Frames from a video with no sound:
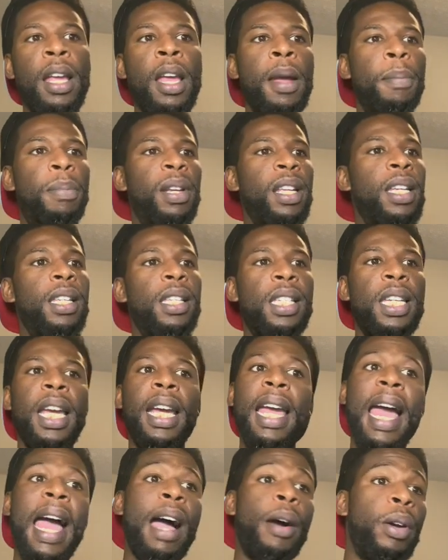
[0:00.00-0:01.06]
Please check
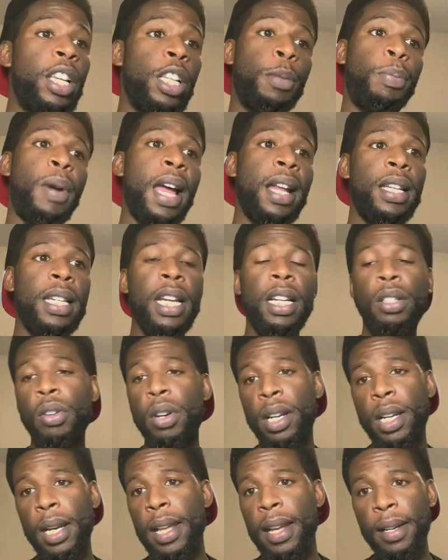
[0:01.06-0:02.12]
out his project on
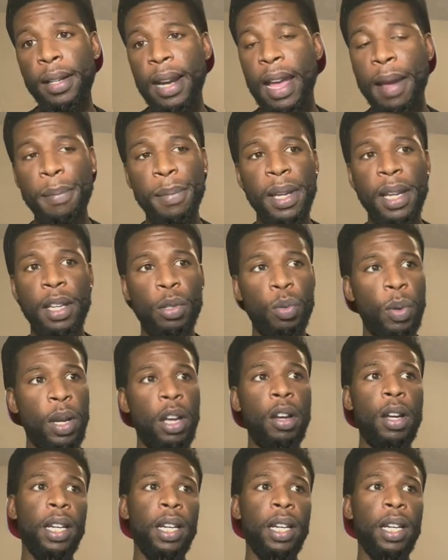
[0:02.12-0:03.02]
collect.me as well.